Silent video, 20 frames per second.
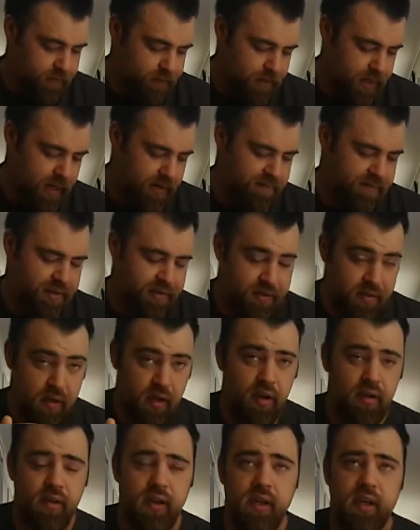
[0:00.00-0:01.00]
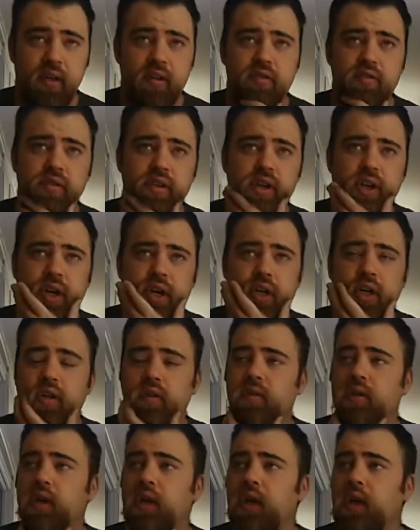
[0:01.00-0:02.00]
The band was starting to, you know,
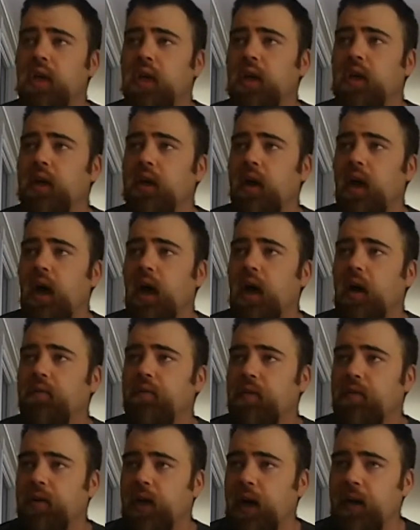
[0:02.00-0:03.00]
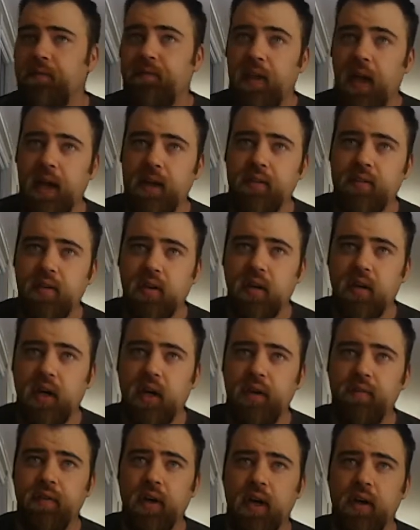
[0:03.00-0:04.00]
um, around that
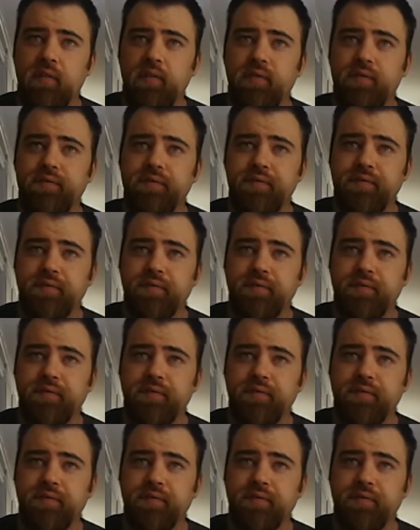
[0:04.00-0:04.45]
time. Um,